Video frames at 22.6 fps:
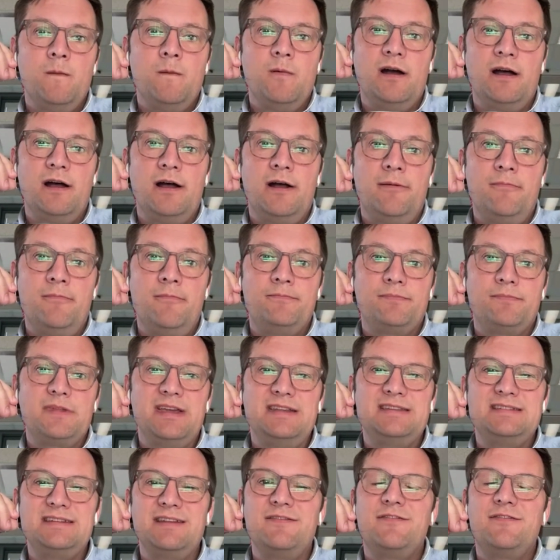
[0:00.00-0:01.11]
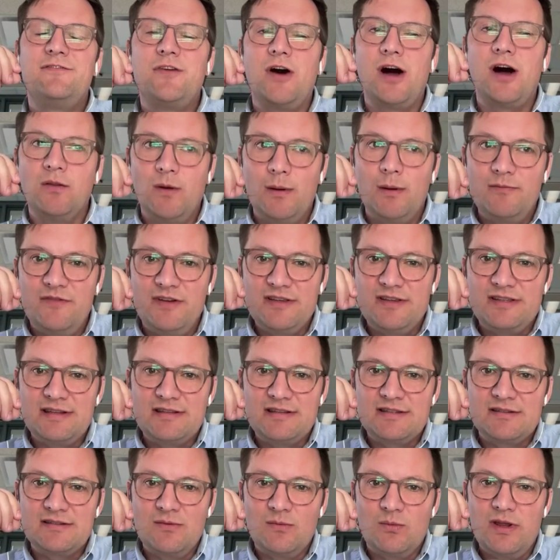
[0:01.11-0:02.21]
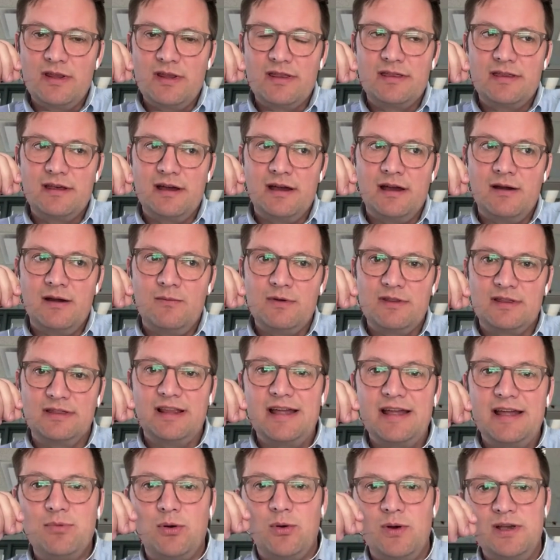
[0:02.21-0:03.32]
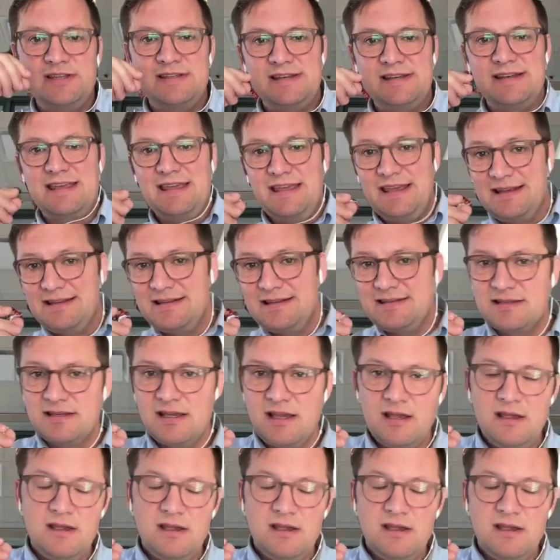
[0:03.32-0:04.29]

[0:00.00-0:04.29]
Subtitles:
It did follow-up visits with lead poisoned kids.